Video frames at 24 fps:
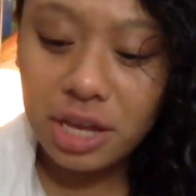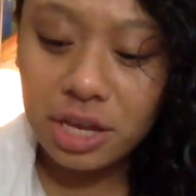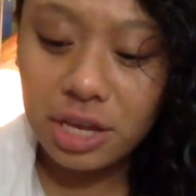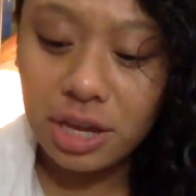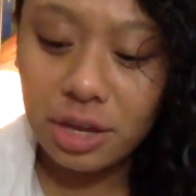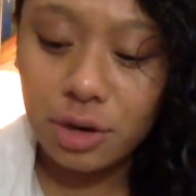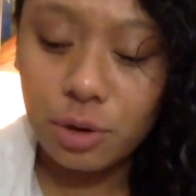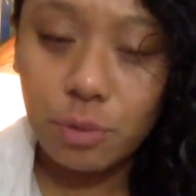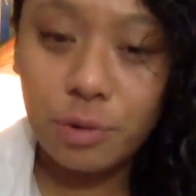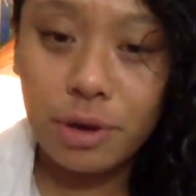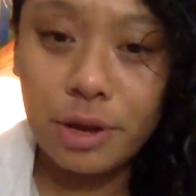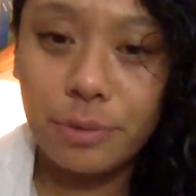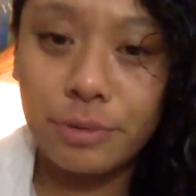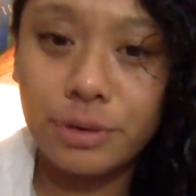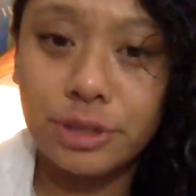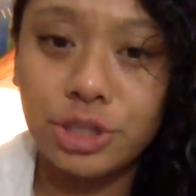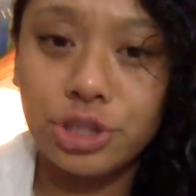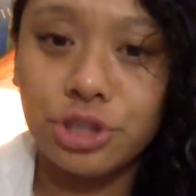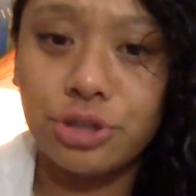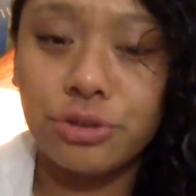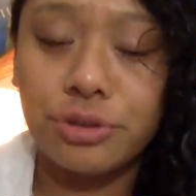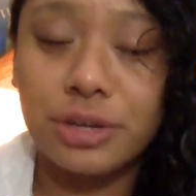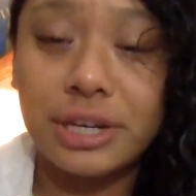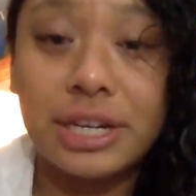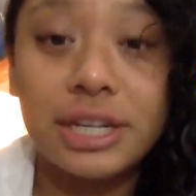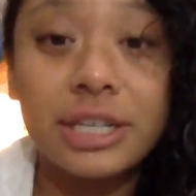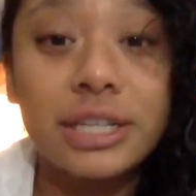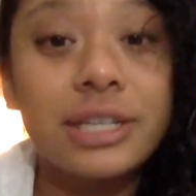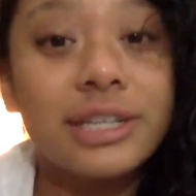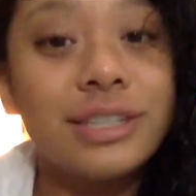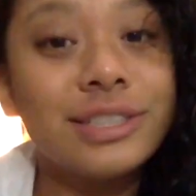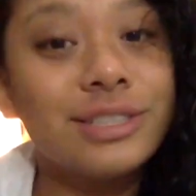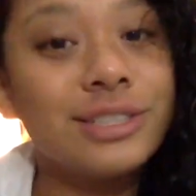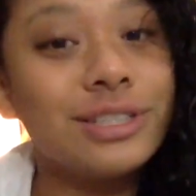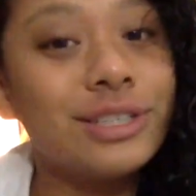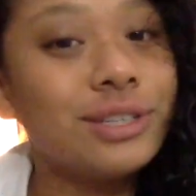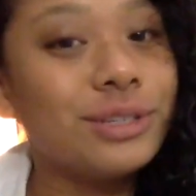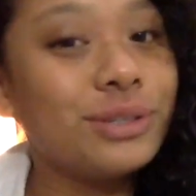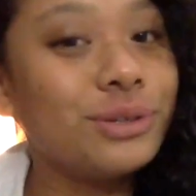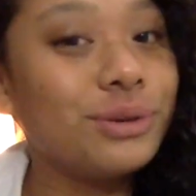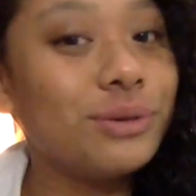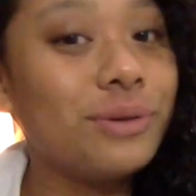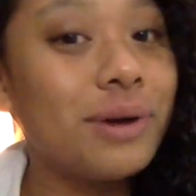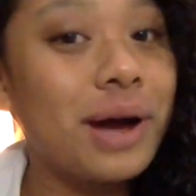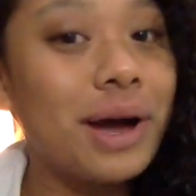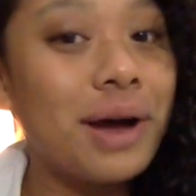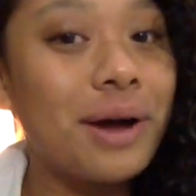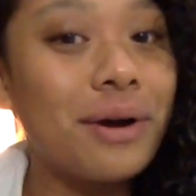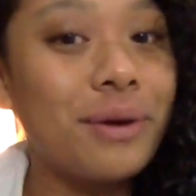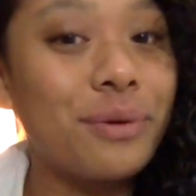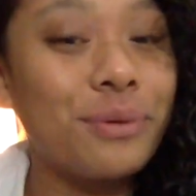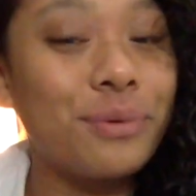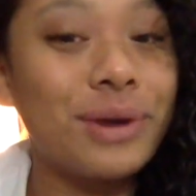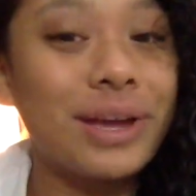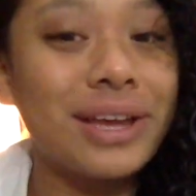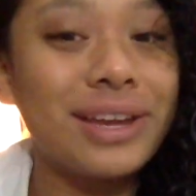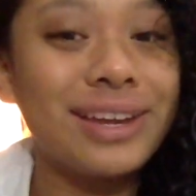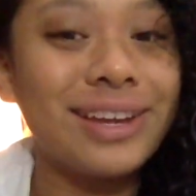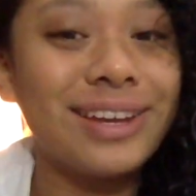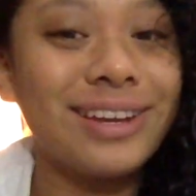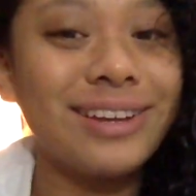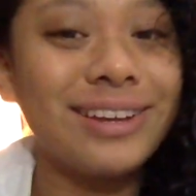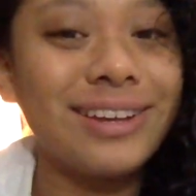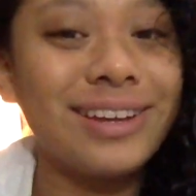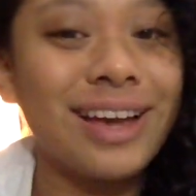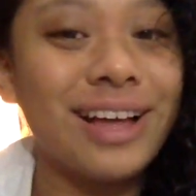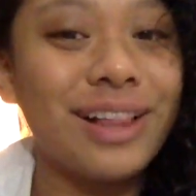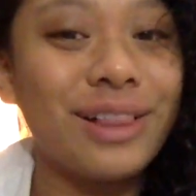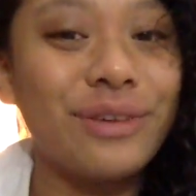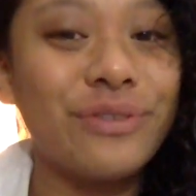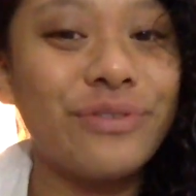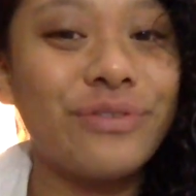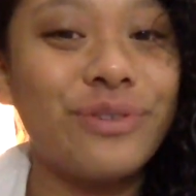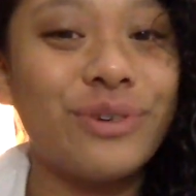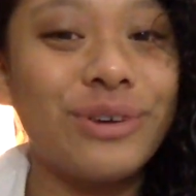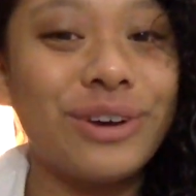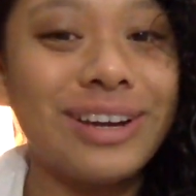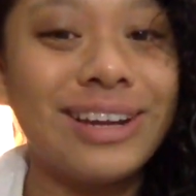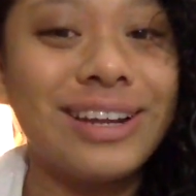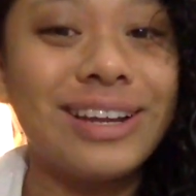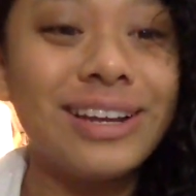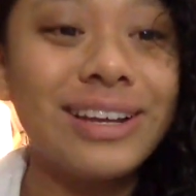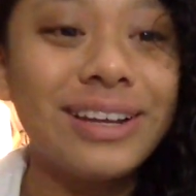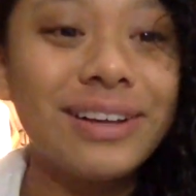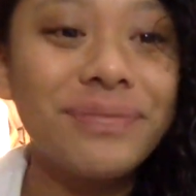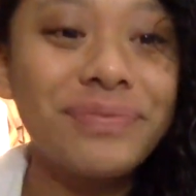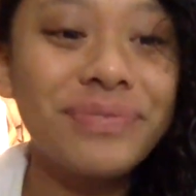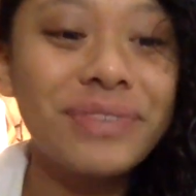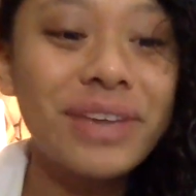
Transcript: getaway retreat to Redding, California.